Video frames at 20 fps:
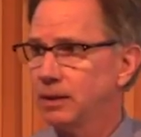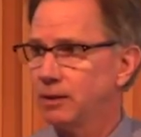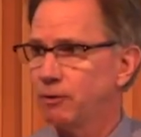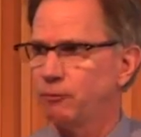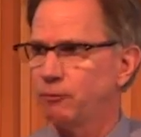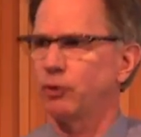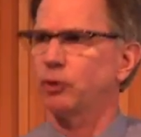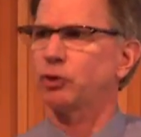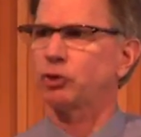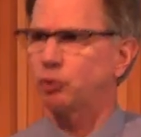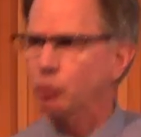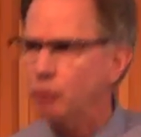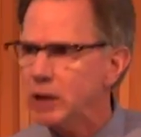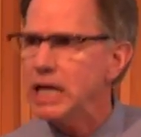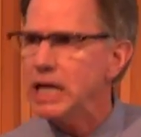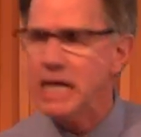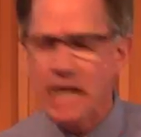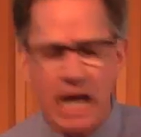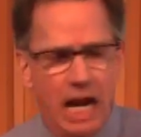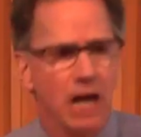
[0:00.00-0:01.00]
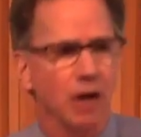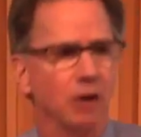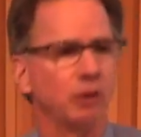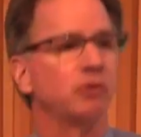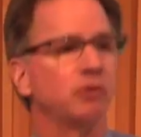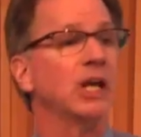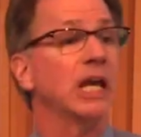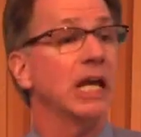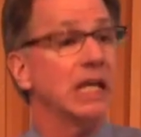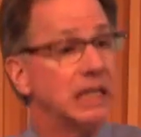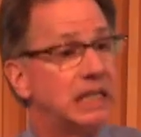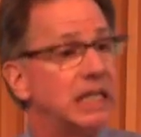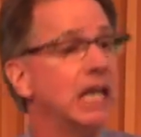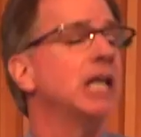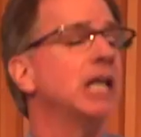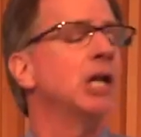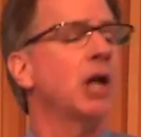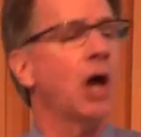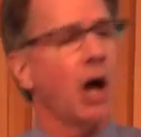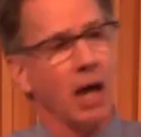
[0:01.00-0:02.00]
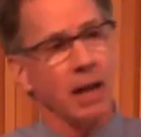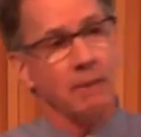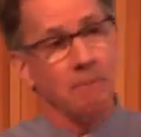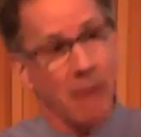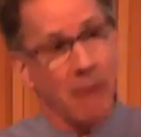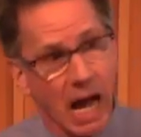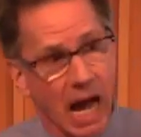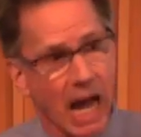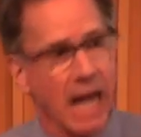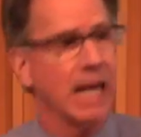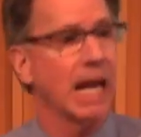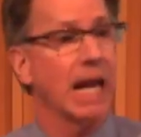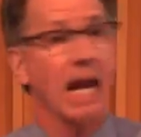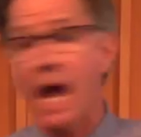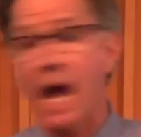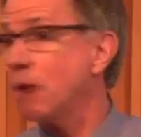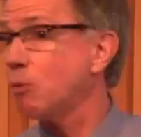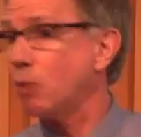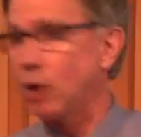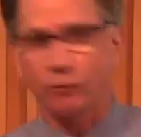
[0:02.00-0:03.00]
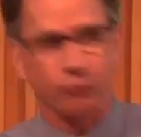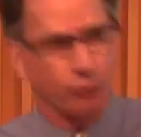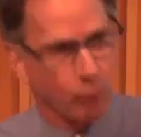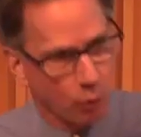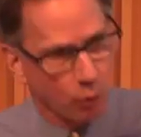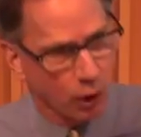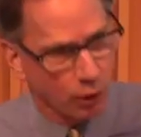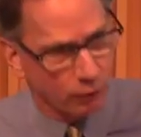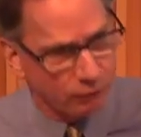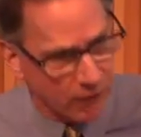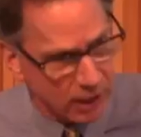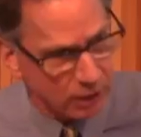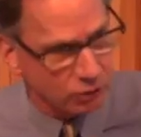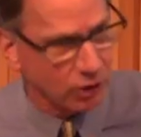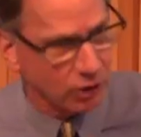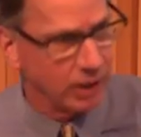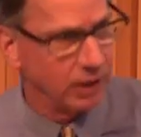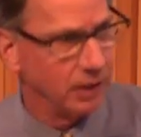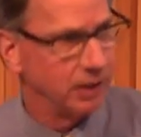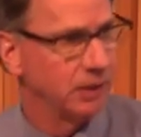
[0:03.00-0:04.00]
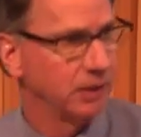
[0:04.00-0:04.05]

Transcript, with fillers: For 3 years, it didn't on mine, and I work for World Vision.